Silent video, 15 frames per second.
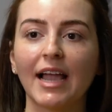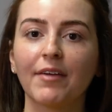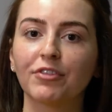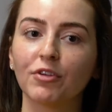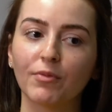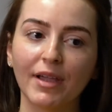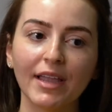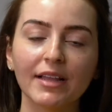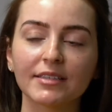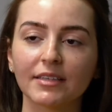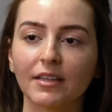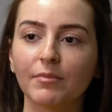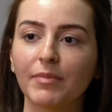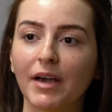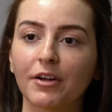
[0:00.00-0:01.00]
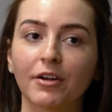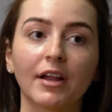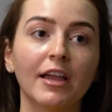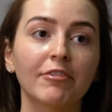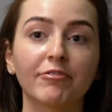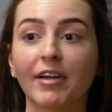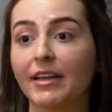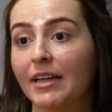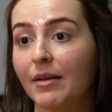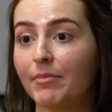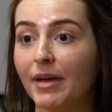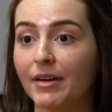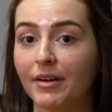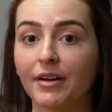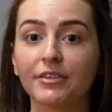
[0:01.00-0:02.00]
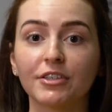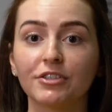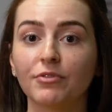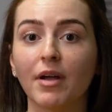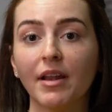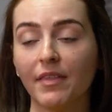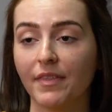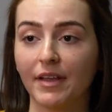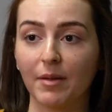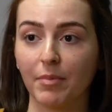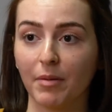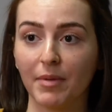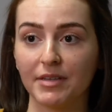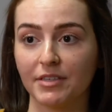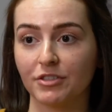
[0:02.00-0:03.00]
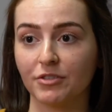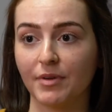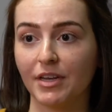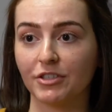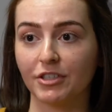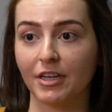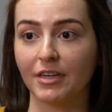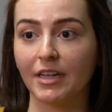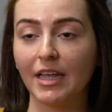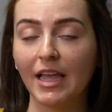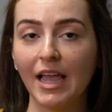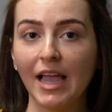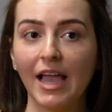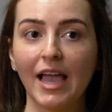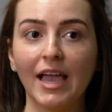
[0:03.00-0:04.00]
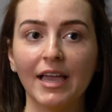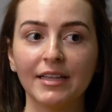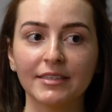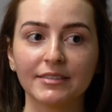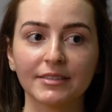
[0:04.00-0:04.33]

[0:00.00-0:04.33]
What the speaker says: I have to wait until I'm better, if I get better, to do anything about my situation. And